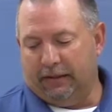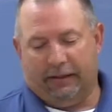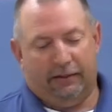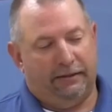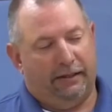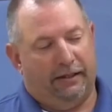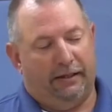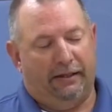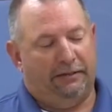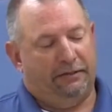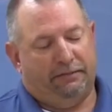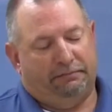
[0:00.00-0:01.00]
like I
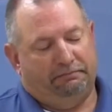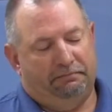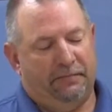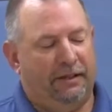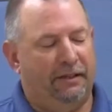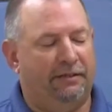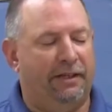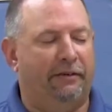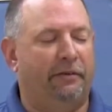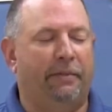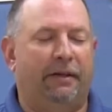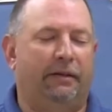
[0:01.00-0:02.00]
said, it's
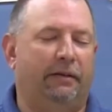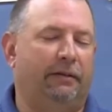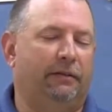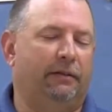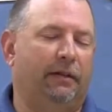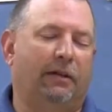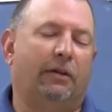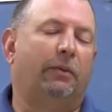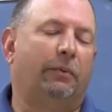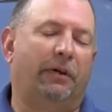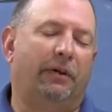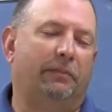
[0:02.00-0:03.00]
never been a
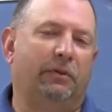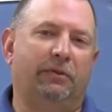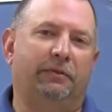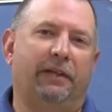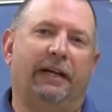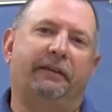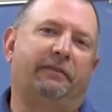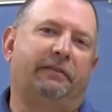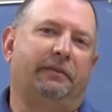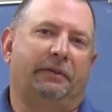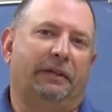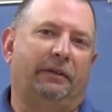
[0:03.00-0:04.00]
career move that I've
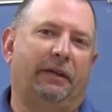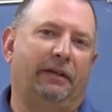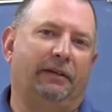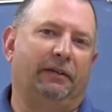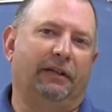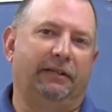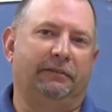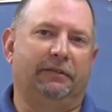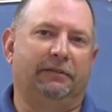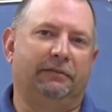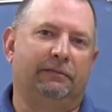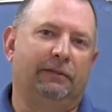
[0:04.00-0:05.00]
ever regretted
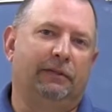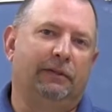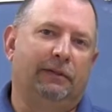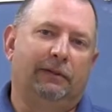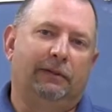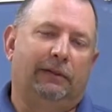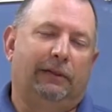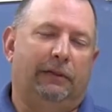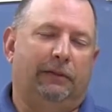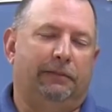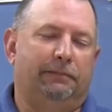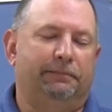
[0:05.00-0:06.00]
leaving. You
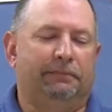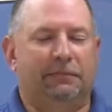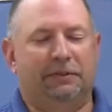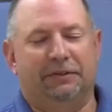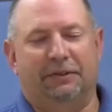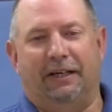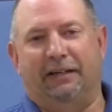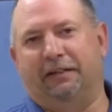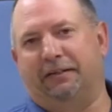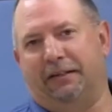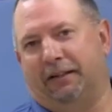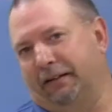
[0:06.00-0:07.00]
know,
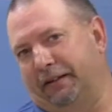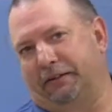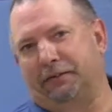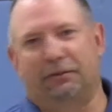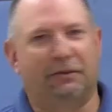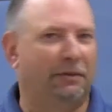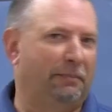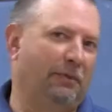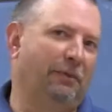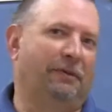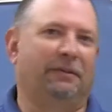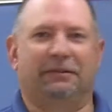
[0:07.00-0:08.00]
designing a 10-layer circuit
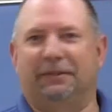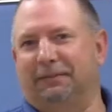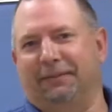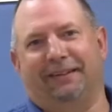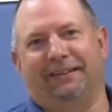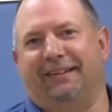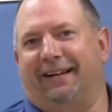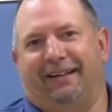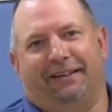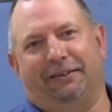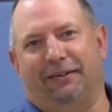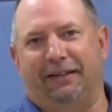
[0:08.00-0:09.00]
board or something like
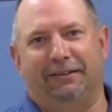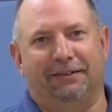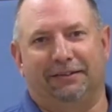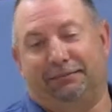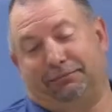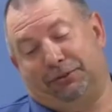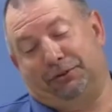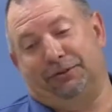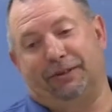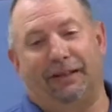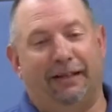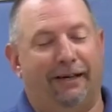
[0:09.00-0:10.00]
that. You know, as soon
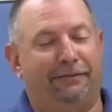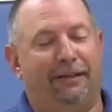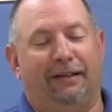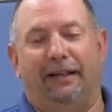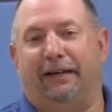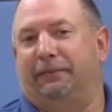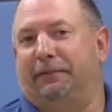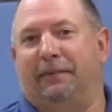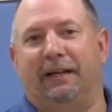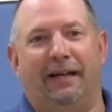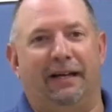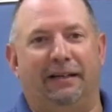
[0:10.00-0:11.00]
as I left it
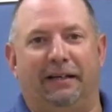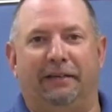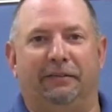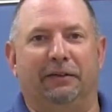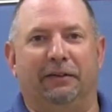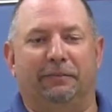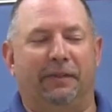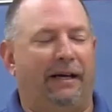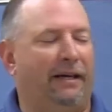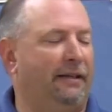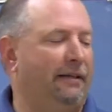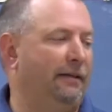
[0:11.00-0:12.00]
behind and never looked
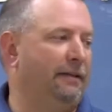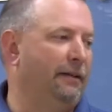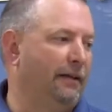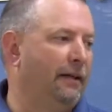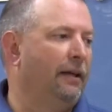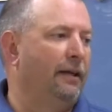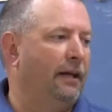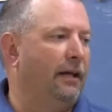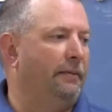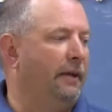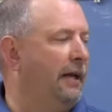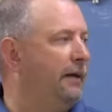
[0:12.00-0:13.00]
back, and
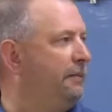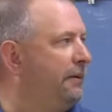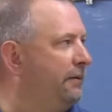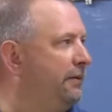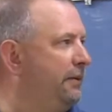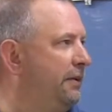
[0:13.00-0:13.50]
I've been happy ever